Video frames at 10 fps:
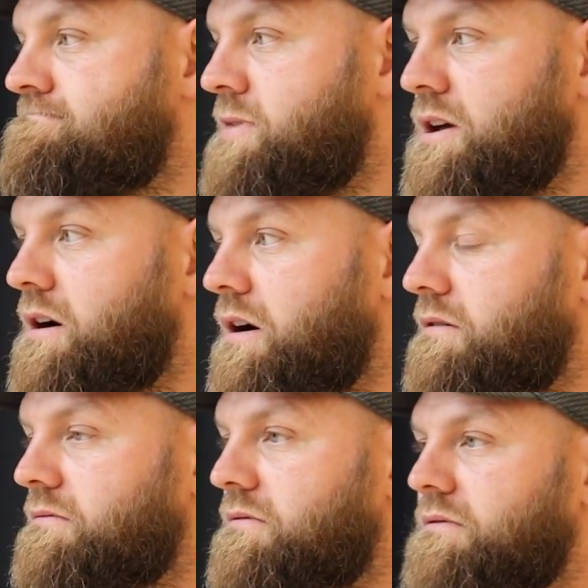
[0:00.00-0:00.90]

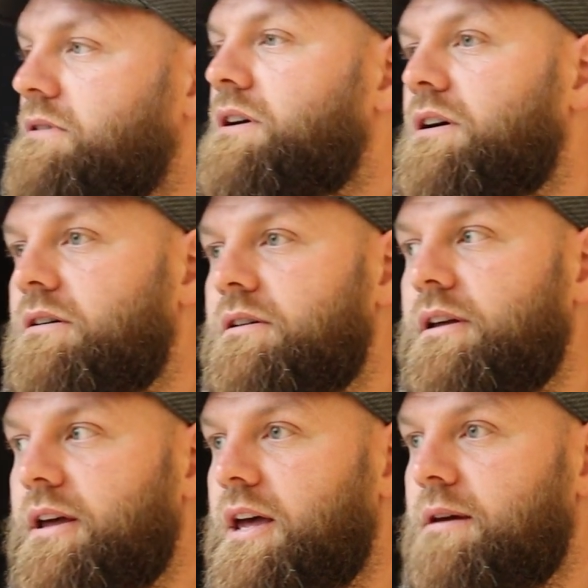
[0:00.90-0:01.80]

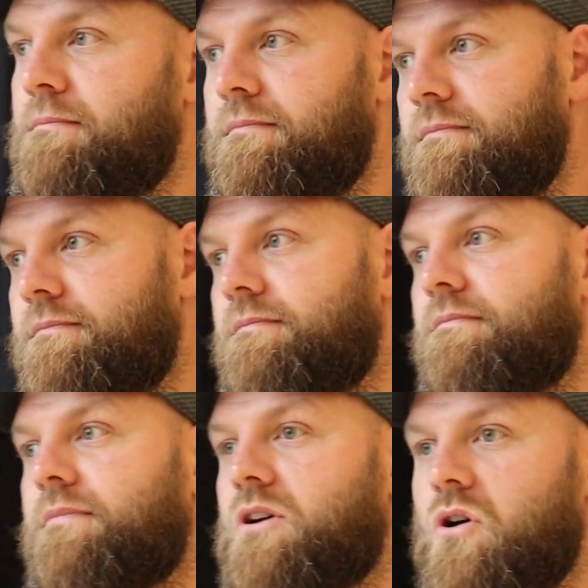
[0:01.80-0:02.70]
No.
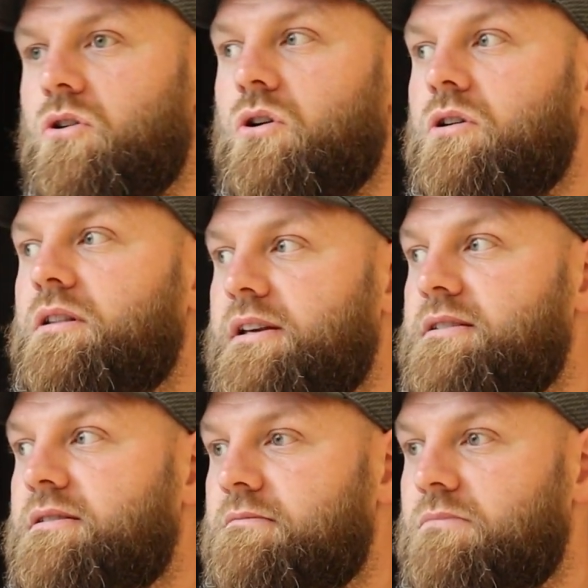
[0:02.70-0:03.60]
Cole Oakley
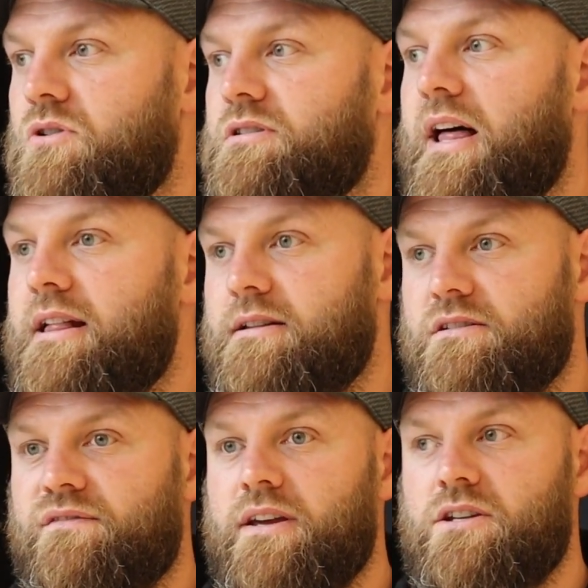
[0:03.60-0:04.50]
is most likely
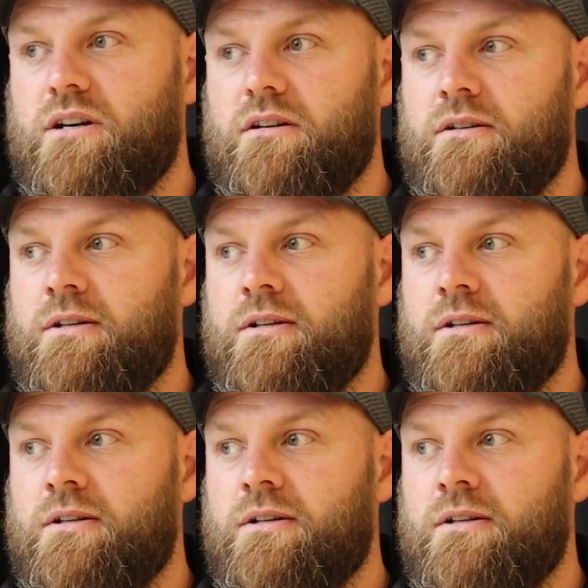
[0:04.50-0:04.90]
to feature.